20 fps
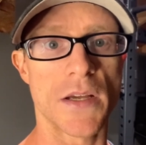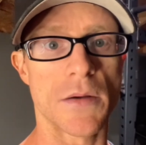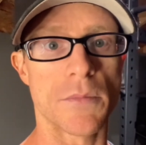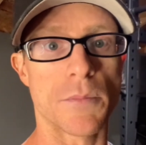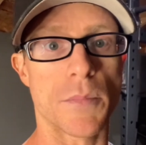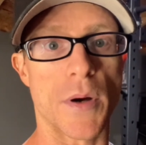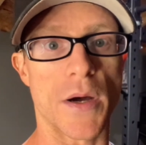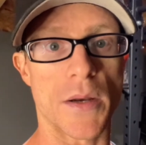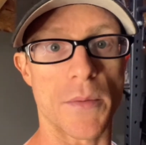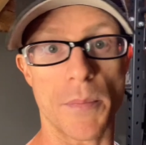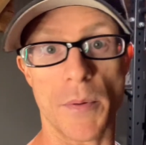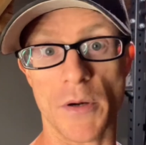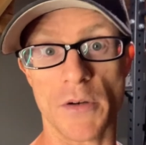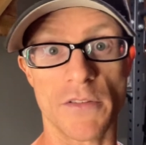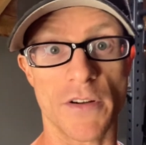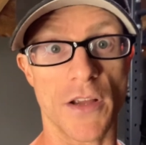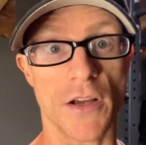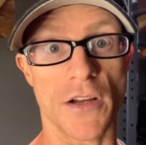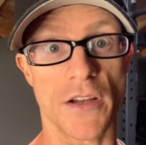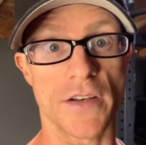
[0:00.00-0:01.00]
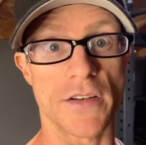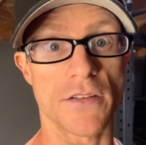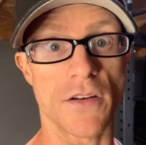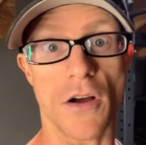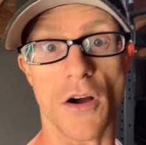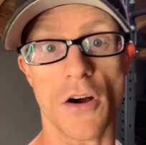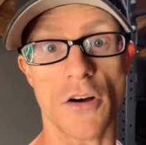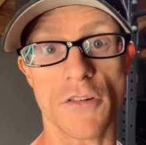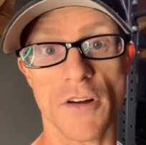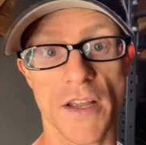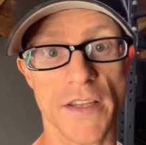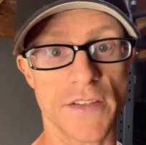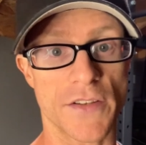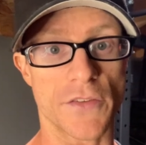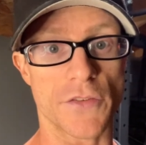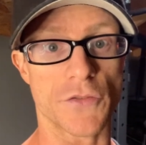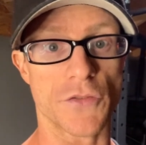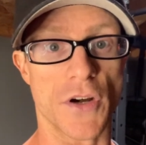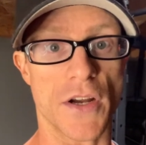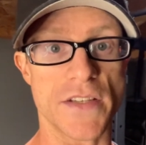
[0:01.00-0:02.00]
but apparently on all heads of
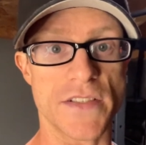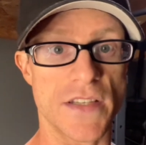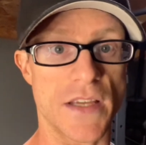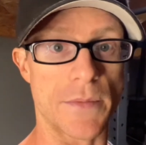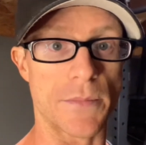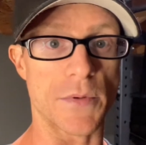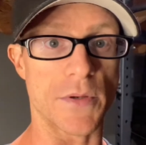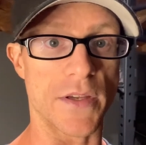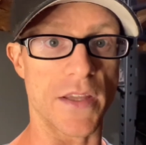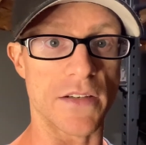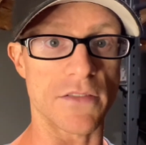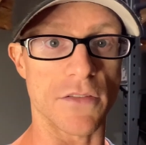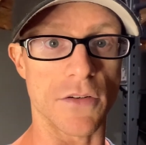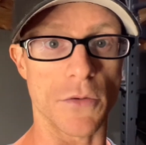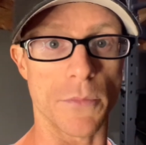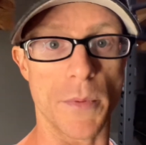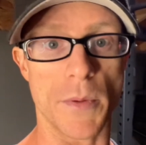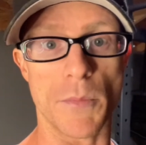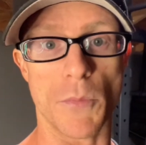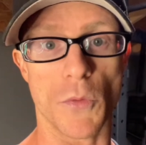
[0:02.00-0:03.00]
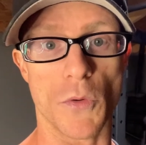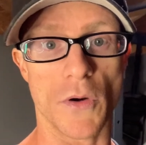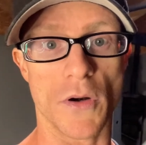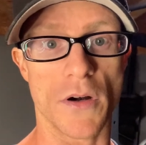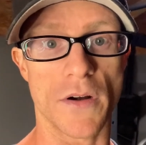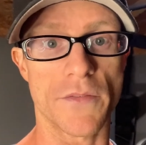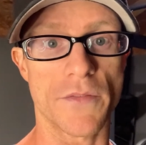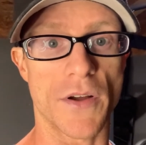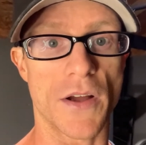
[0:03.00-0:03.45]
the tricep you can get a little bit more of